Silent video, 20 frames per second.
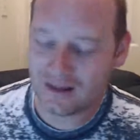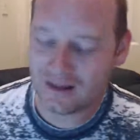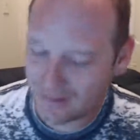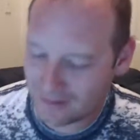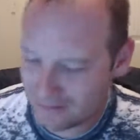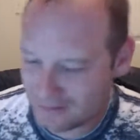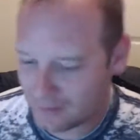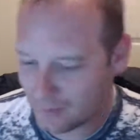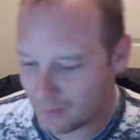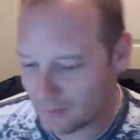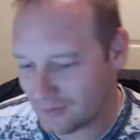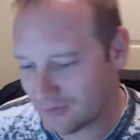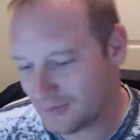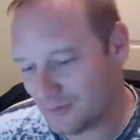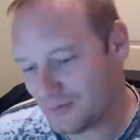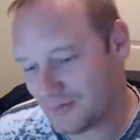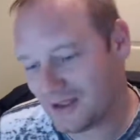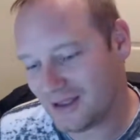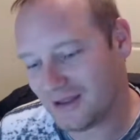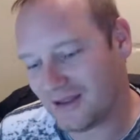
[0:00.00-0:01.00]
I like that one
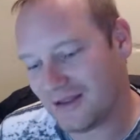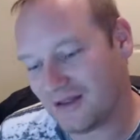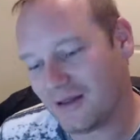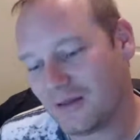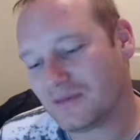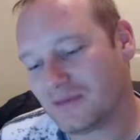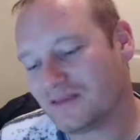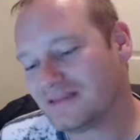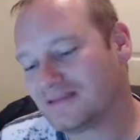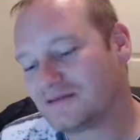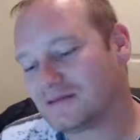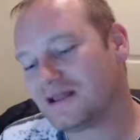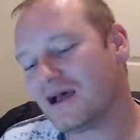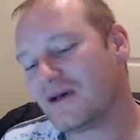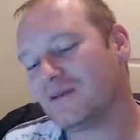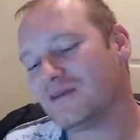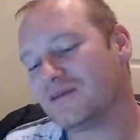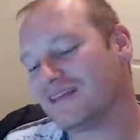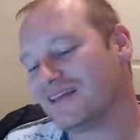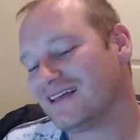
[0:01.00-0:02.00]
too, man.
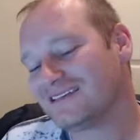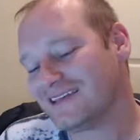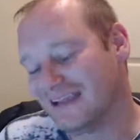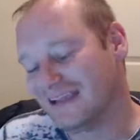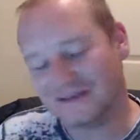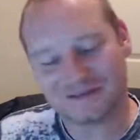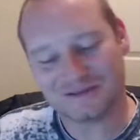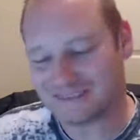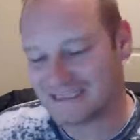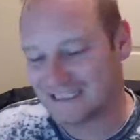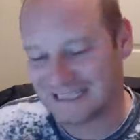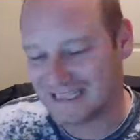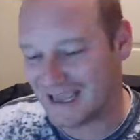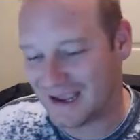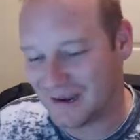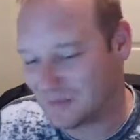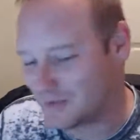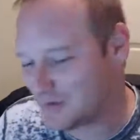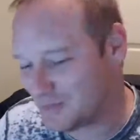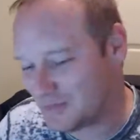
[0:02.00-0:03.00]
That's an interesting
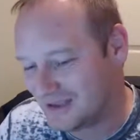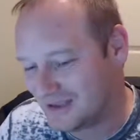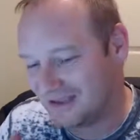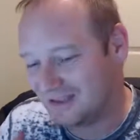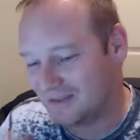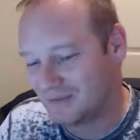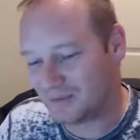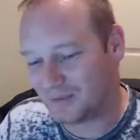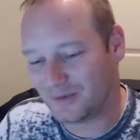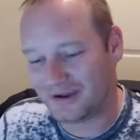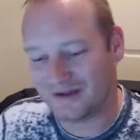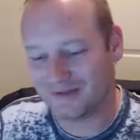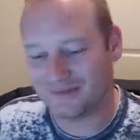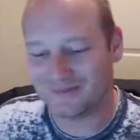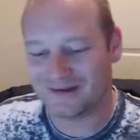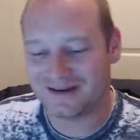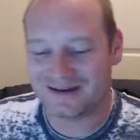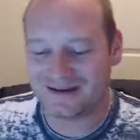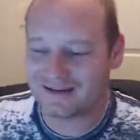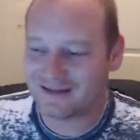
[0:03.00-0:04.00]
game to me either way,
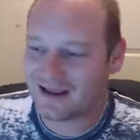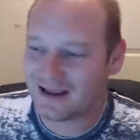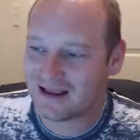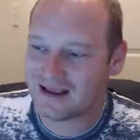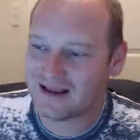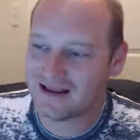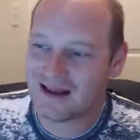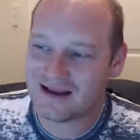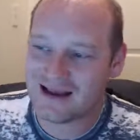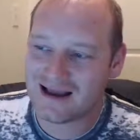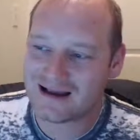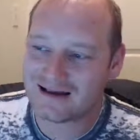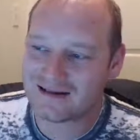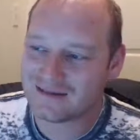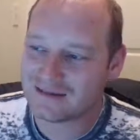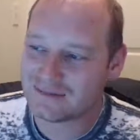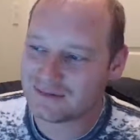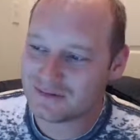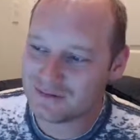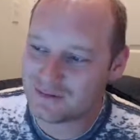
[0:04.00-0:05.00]
man. It's like I got
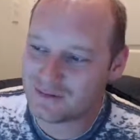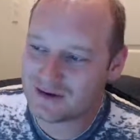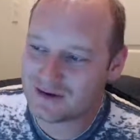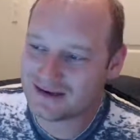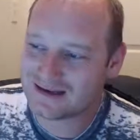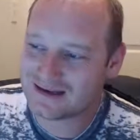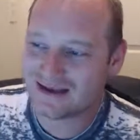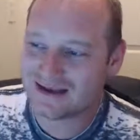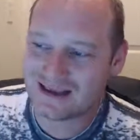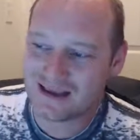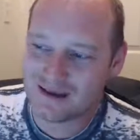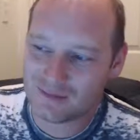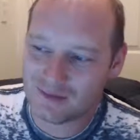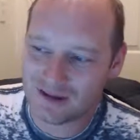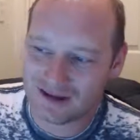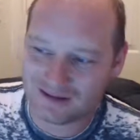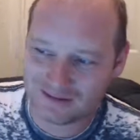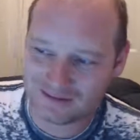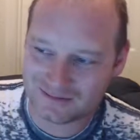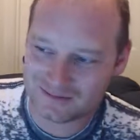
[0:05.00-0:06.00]
Clemson winning that game
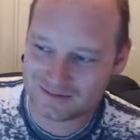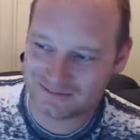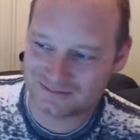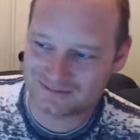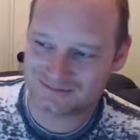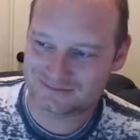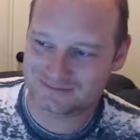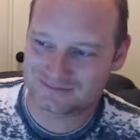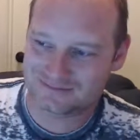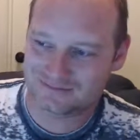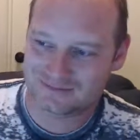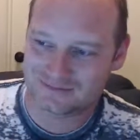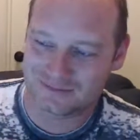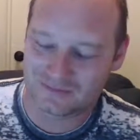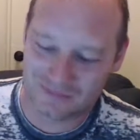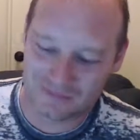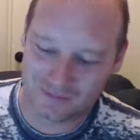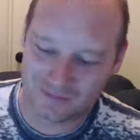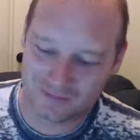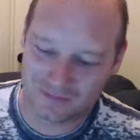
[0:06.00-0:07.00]
like
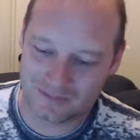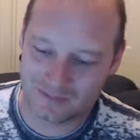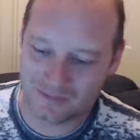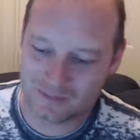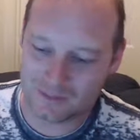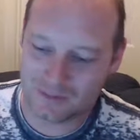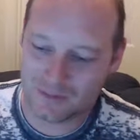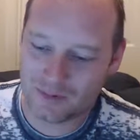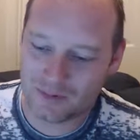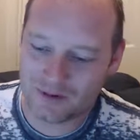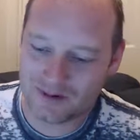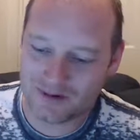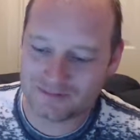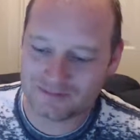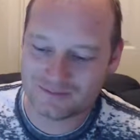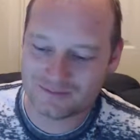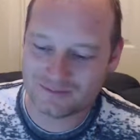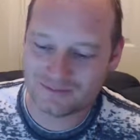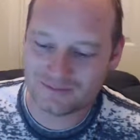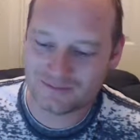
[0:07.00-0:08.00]

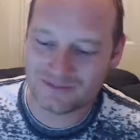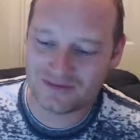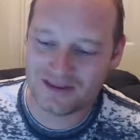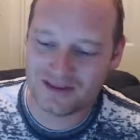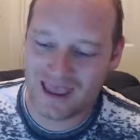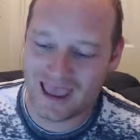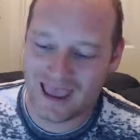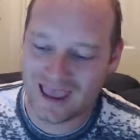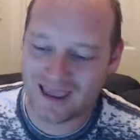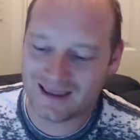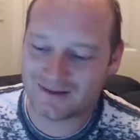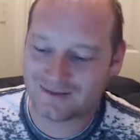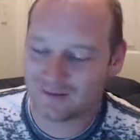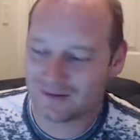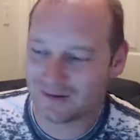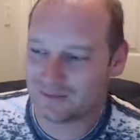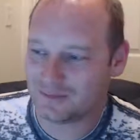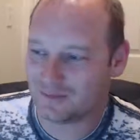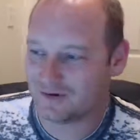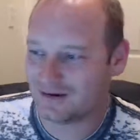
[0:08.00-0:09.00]
pretty
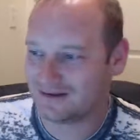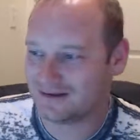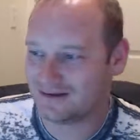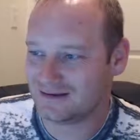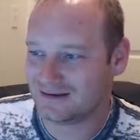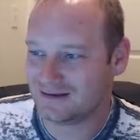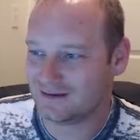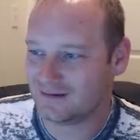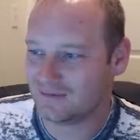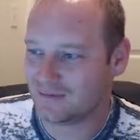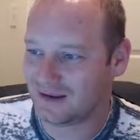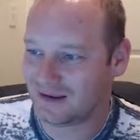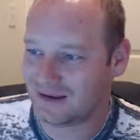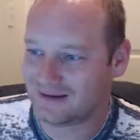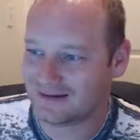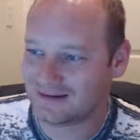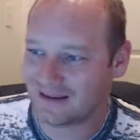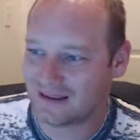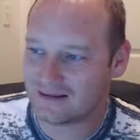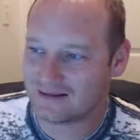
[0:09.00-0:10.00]
handily, but
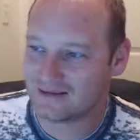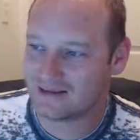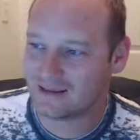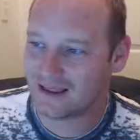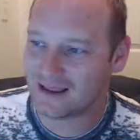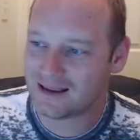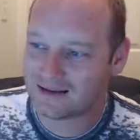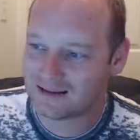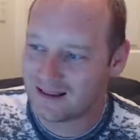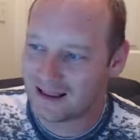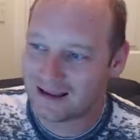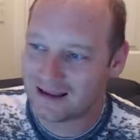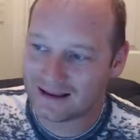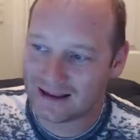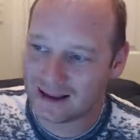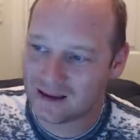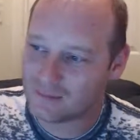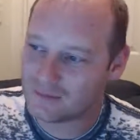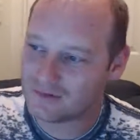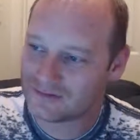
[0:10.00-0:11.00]
that
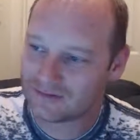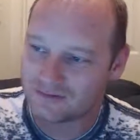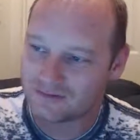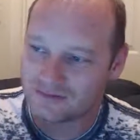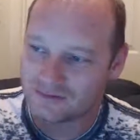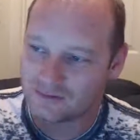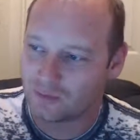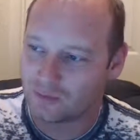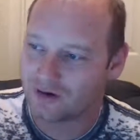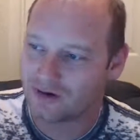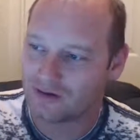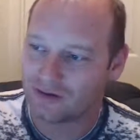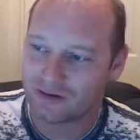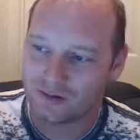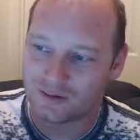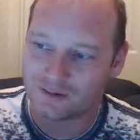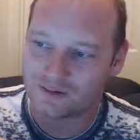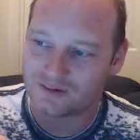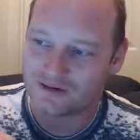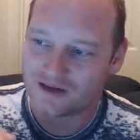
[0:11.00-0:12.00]
game is just one of
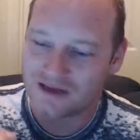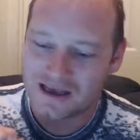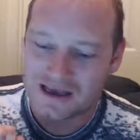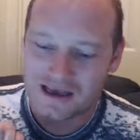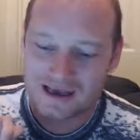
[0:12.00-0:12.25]
those